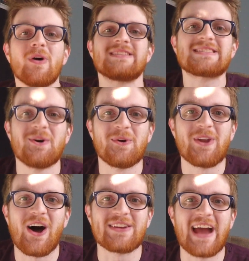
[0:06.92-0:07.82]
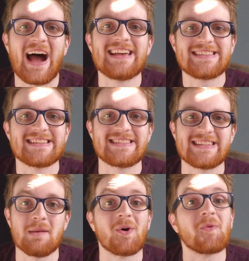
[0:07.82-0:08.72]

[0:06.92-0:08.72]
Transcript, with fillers: What's going on guys, it's Cimo